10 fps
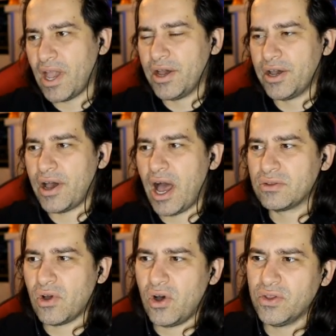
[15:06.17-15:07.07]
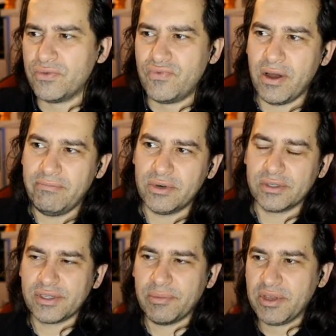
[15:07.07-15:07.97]
alcohol or rum
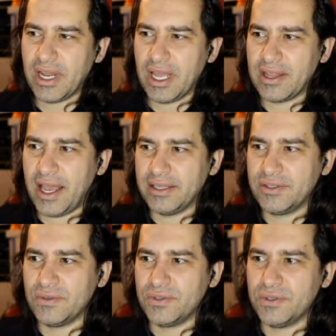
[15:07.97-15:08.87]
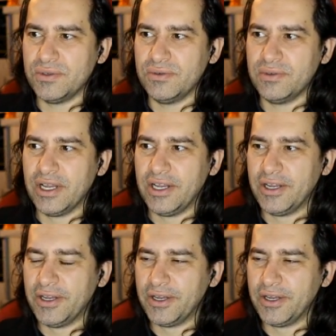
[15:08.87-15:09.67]
or something like that to